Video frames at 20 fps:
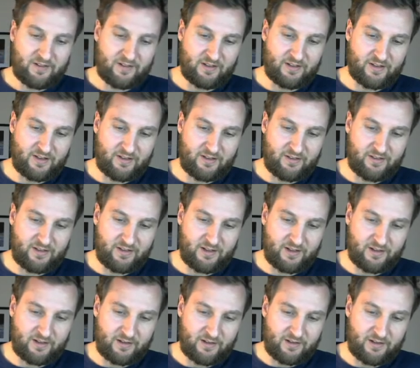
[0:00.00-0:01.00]
Now the other
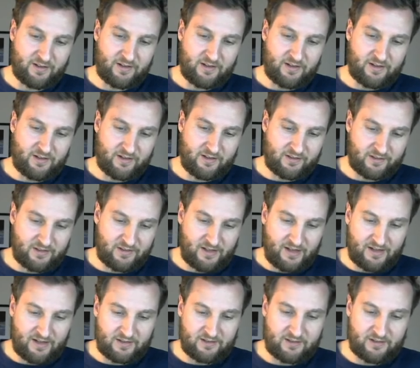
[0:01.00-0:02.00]
thing is
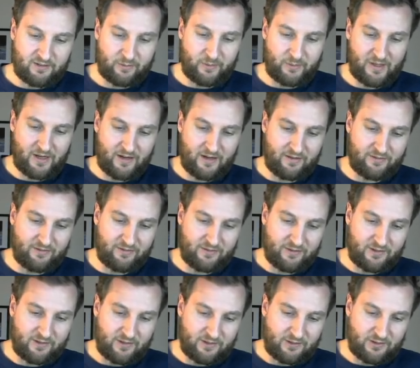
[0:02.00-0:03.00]
that we have
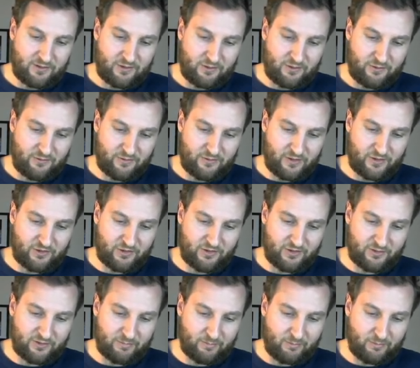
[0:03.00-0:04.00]
two
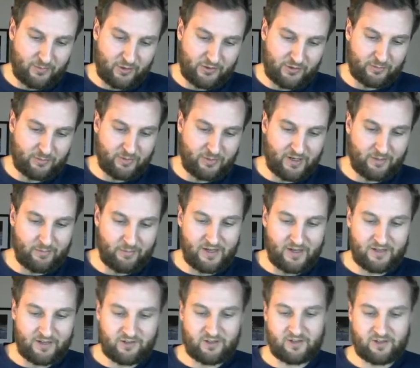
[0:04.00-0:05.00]
functions multiplied by
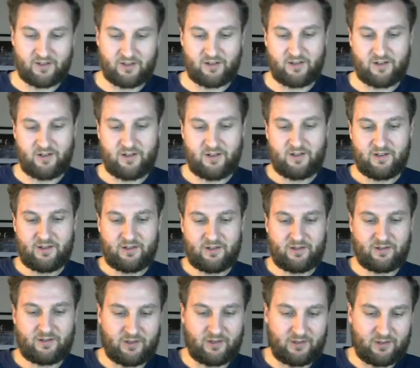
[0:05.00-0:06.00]
each other.
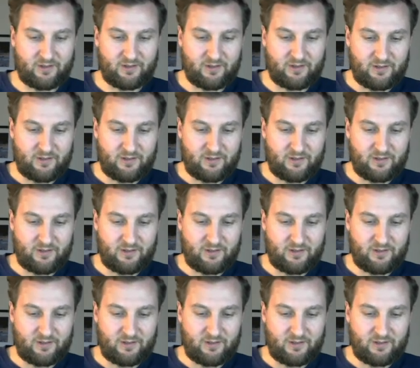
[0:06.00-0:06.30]
So